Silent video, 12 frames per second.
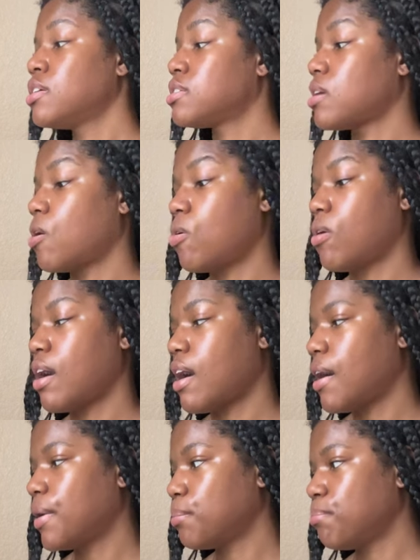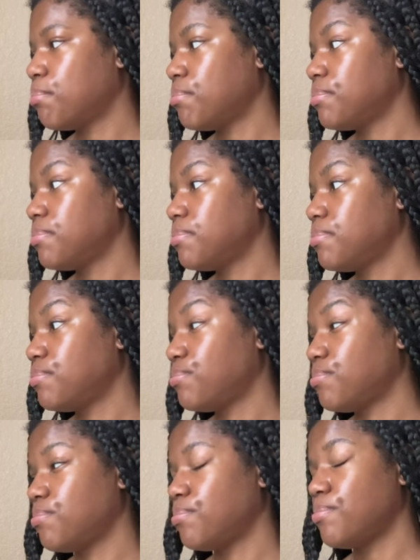So I'm
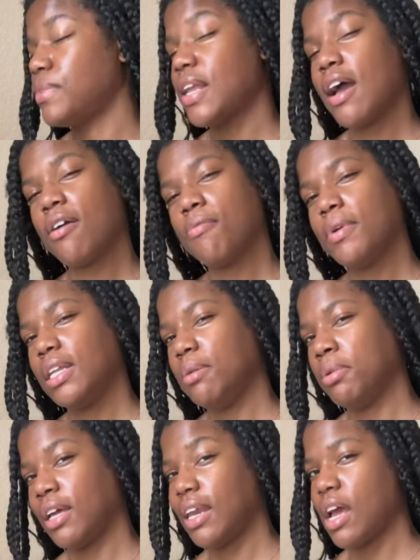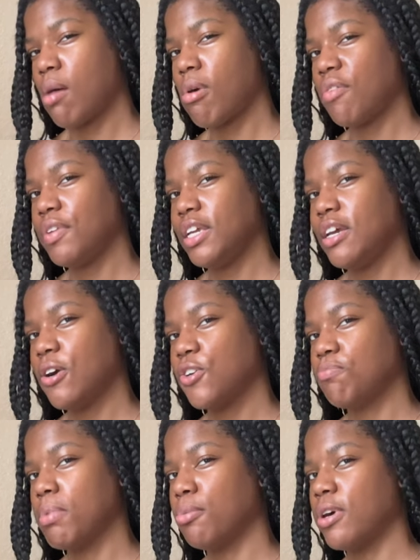not really planning on my videos,
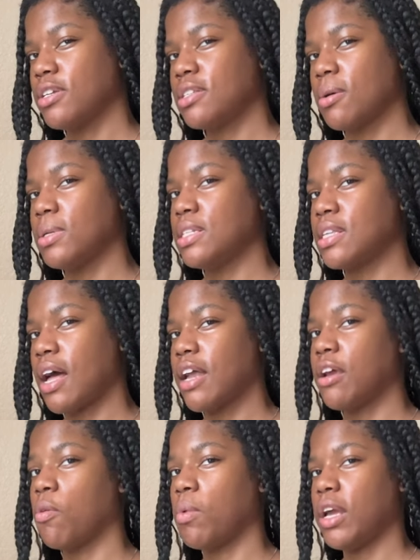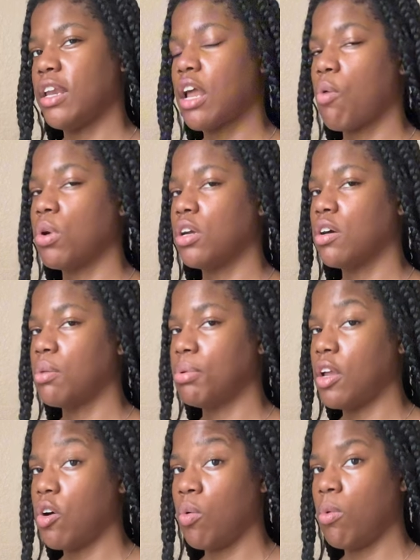but more so deciding when I want to
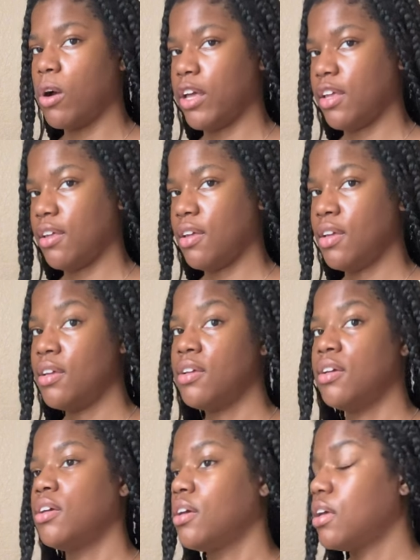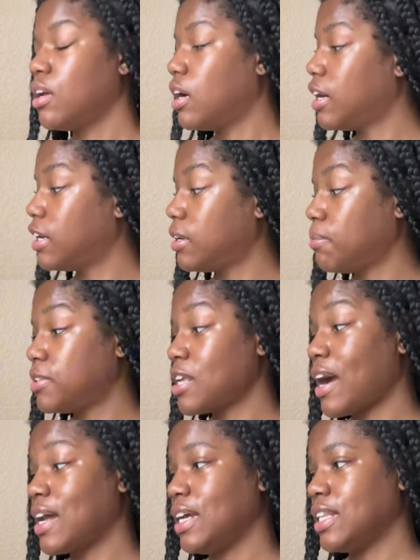upload what. Um, so I
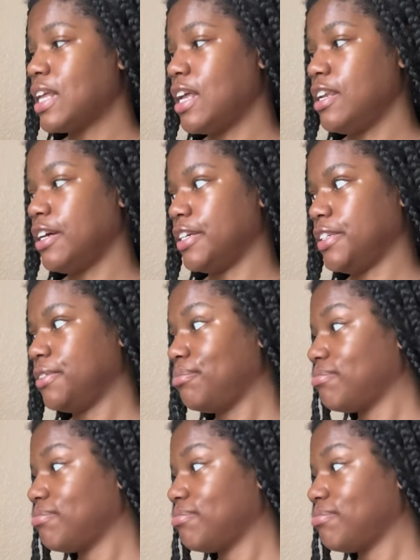got to get that done.